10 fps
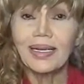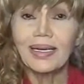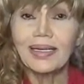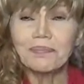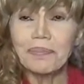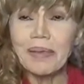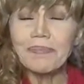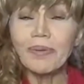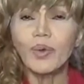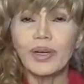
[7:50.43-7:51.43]
that
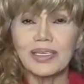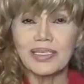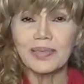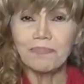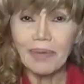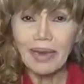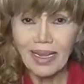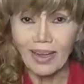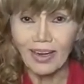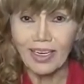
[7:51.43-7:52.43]
people were spitting
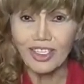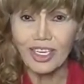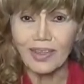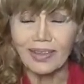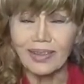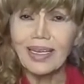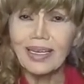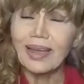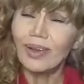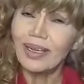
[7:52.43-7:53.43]
on each other.
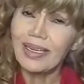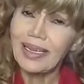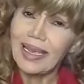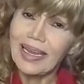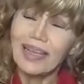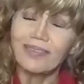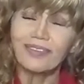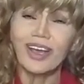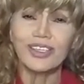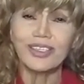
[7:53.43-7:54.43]
Now again, I've
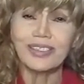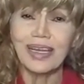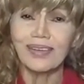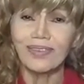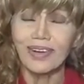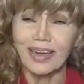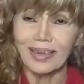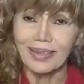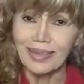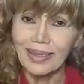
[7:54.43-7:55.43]
got to divert a
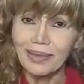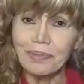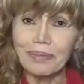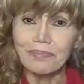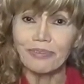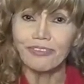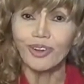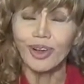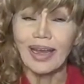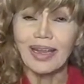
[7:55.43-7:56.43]
little bit
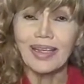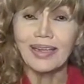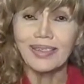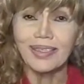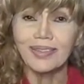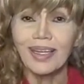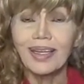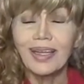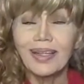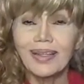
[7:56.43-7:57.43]
before getting into
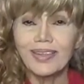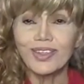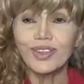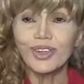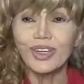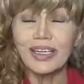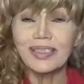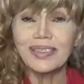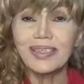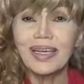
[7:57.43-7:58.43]
the
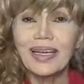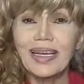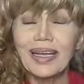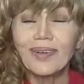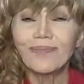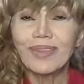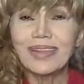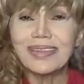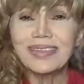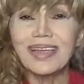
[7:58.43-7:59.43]
stories.
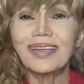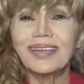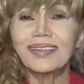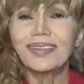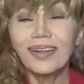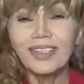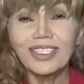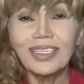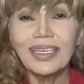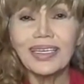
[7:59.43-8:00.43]

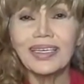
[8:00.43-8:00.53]
Scientology,